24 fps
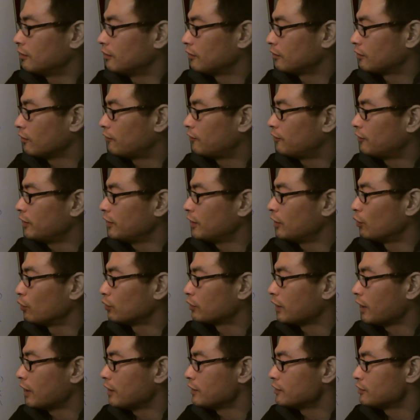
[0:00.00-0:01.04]
the free
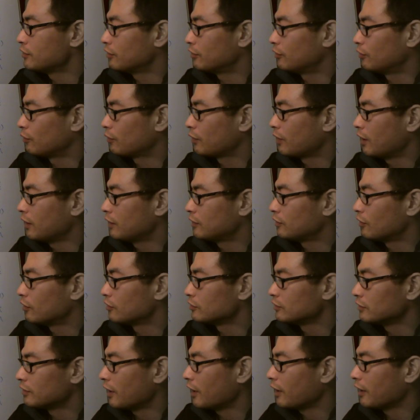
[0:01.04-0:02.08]
rotation, okay, it
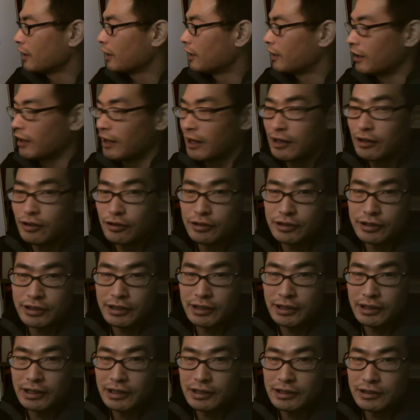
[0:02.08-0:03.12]
doesn't take any
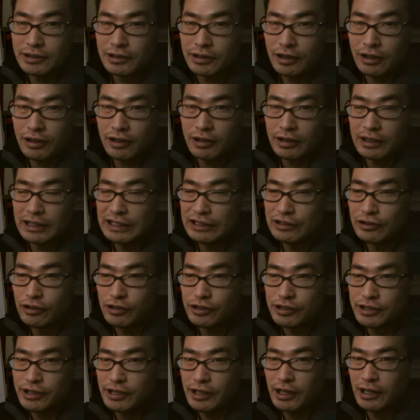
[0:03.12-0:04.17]
energy, it's
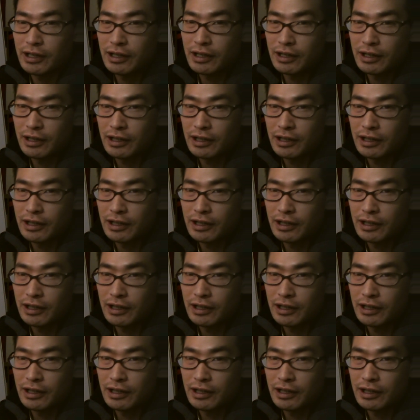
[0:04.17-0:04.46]
inertia.